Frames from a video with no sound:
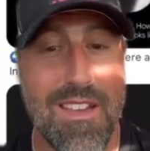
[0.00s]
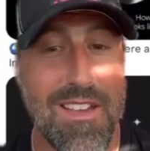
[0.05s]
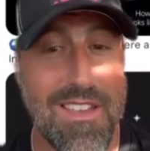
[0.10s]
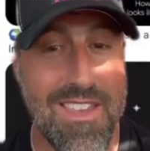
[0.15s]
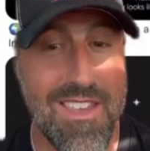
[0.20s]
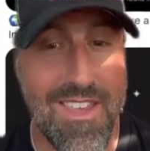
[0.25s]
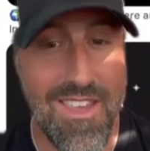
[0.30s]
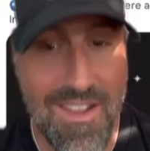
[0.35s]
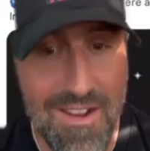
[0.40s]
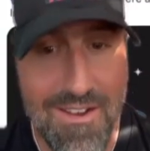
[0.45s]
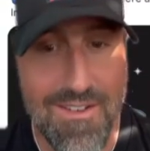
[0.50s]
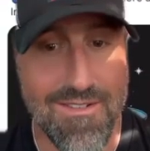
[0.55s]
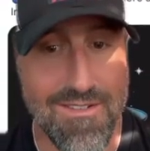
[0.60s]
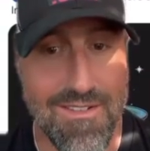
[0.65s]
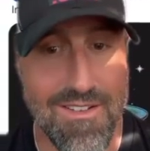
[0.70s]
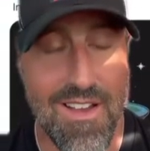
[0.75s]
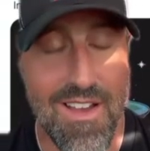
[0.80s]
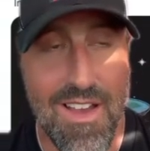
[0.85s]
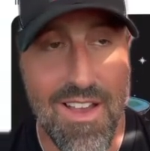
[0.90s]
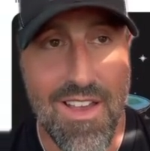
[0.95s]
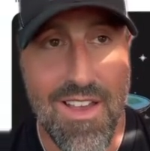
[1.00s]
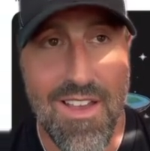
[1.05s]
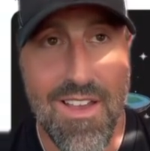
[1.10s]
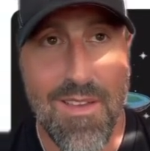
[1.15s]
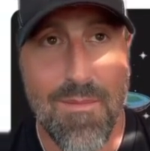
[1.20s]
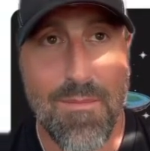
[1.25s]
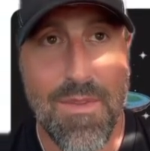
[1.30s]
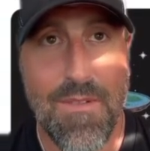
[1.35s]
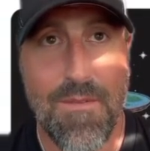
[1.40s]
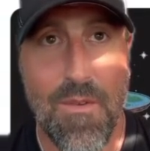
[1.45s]
a year
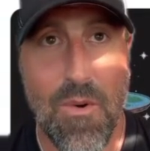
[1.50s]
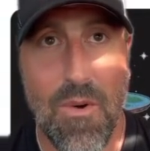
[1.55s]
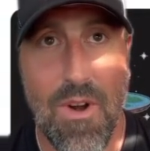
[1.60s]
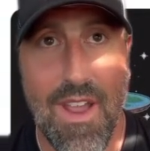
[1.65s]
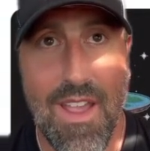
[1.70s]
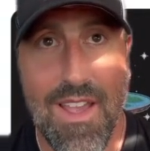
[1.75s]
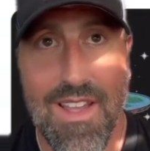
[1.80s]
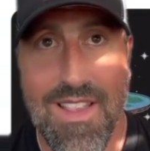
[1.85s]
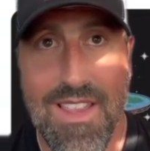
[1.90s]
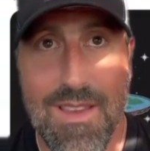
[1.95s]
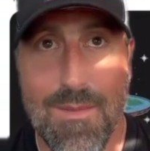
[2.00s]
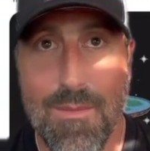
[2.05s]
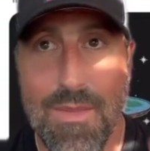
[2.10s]
before I had some